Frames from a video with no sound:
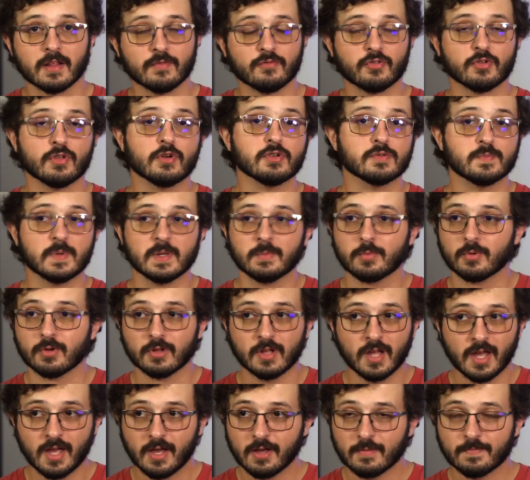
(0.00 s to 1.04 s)
And for those
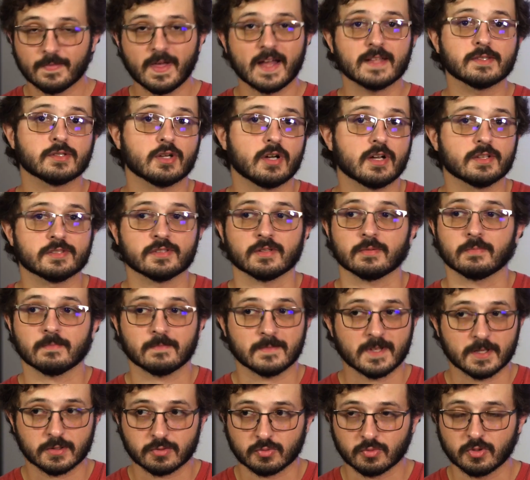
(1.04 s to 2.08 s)
people, that's awesome.
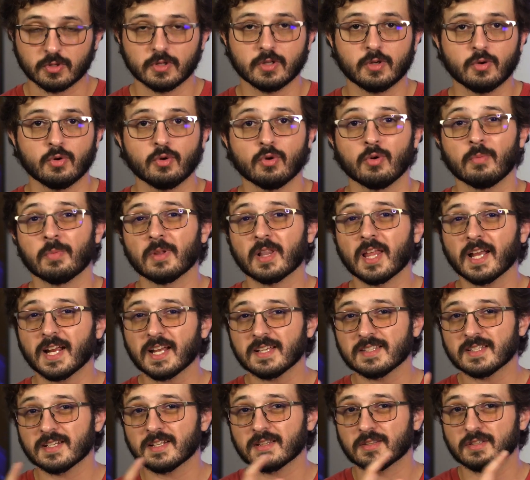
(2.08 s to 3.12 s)
That's really cool. But like I
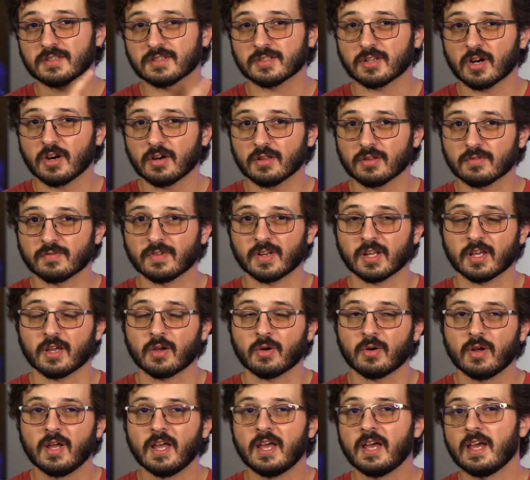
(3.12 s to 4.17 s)
said at the start of the
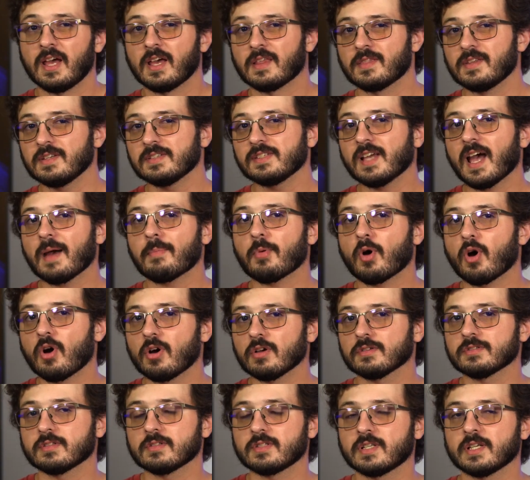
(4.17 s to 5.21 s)
video, this app
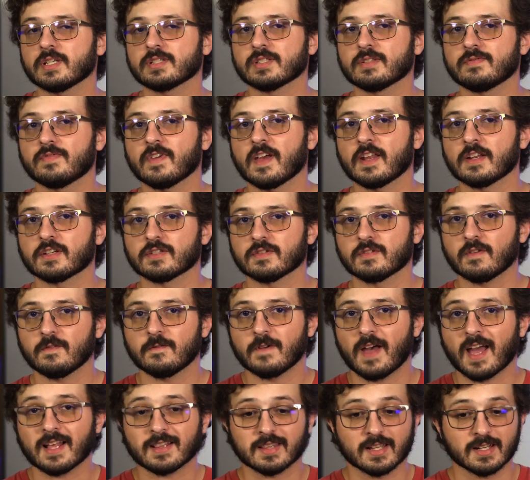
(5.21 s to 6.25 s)
also takes advantage of the
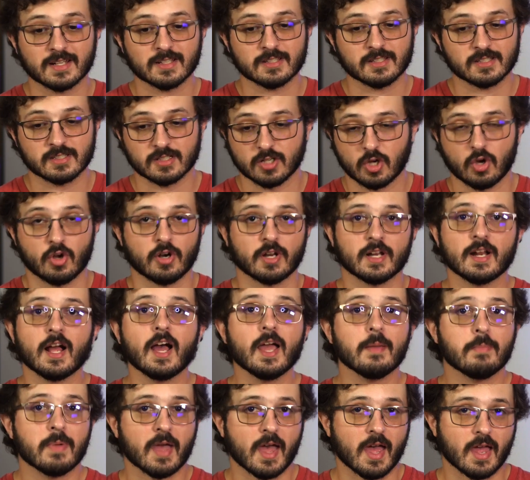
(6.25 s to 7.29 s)
fact that it's on an
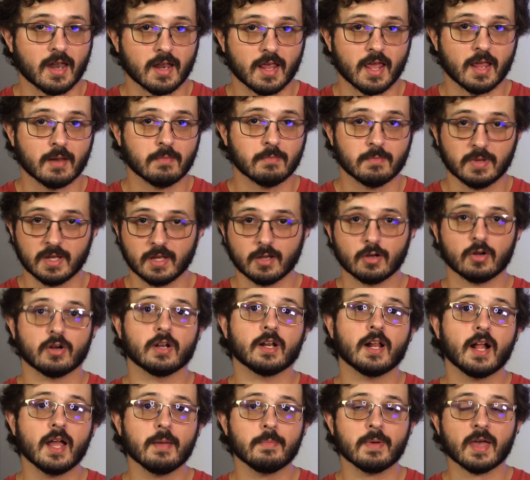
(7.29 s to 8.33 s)
iPad, and being on
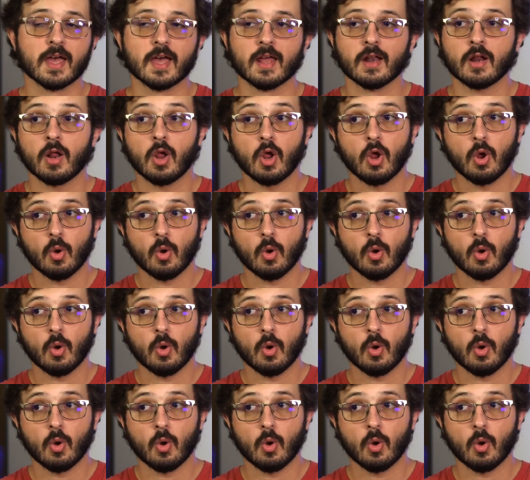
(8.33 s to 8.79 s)
an iPad,